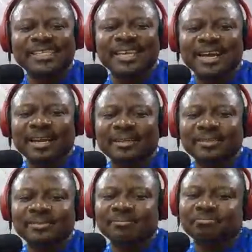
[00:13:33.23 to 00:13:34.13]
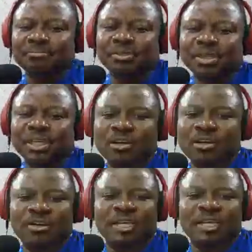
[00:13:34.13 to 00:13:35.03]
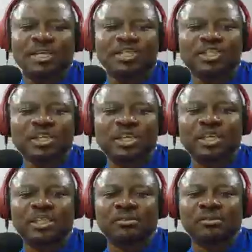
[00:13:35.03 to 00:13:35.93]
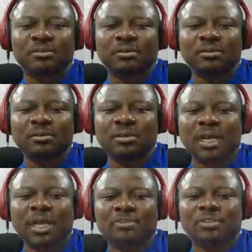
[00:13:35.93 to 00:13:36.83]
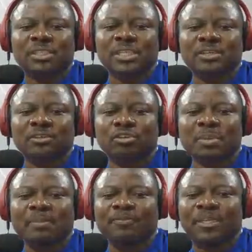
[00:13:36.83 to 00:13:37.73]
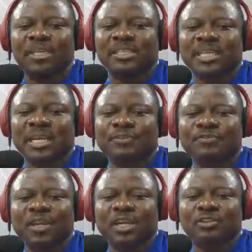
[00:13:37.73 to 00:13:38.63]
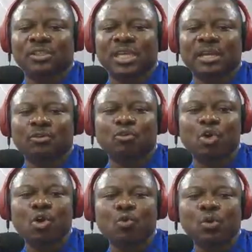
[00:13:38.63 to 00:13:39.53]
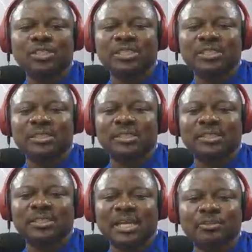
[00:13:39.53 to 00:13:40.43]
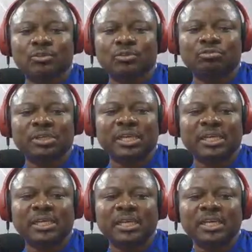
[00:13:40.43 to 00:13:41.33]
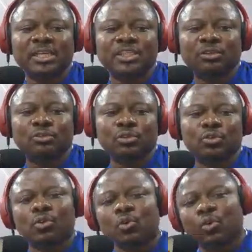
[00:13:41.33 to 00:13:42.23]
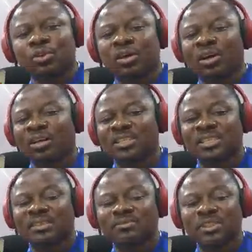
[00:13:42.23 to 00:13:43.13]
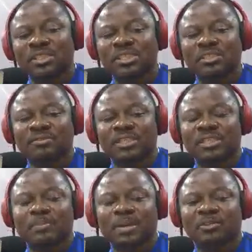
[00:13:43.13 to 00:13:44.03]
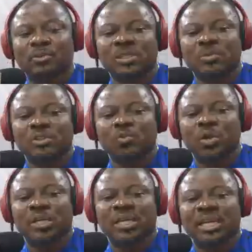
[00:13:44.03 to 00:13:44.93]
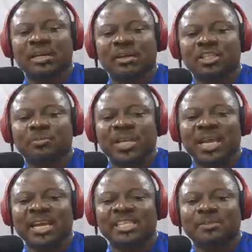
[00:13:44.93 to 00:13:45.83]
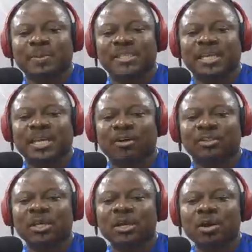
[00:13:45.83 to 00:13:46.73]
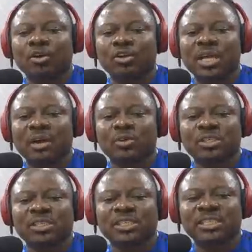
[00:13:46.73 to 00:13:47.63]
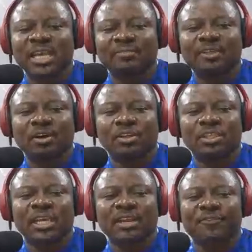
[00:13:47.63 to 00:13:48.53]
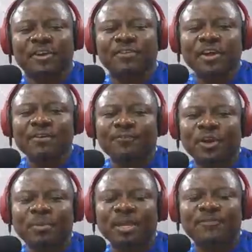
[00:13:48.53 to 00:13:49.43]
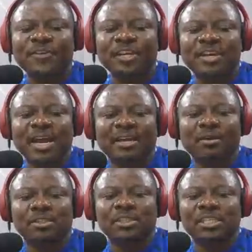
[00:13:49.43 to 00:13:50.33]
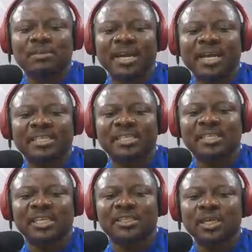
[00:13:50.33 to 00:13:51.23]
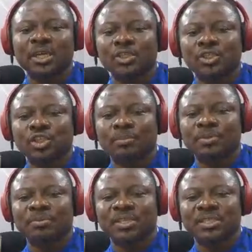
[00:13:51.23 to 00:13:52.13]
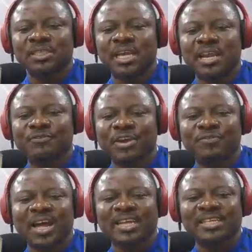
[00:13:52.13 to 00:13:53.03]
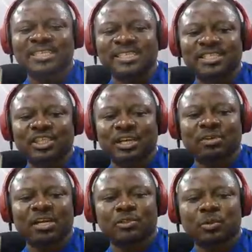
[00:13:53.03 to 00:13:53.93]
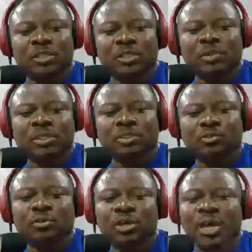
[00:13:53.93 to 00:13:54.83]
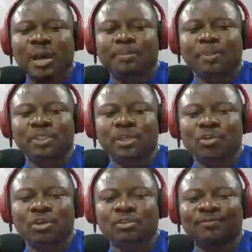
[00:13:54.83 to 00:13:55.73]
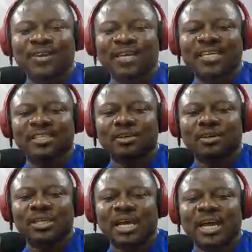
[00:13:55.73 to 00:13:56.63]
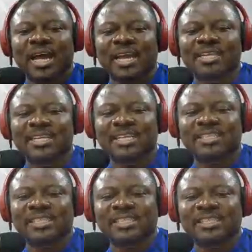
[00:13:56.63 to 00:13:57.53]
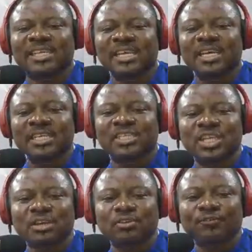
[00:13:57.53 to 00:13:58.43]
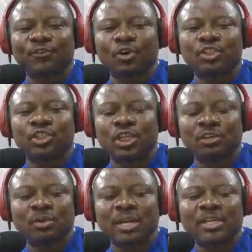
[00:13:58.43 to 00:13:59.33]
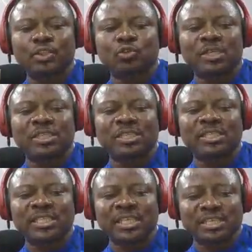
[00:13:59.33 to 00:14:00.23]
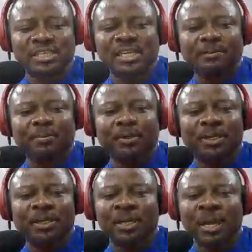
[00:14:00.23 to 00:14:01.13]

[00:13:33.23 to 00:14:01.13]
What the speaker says: It can be recalled that the AGA to set the roadmap for the next NFF election cycle was statutorily scheduled to hold on 17th of December 2021 in Lagos, but an ex parte court order was served on the NFF from a federal high court in Bayelsa State to stop the meeting. The NFF had since January 2022 approached the court to vacate the order, and the next sitting is scheduled for January 26th April.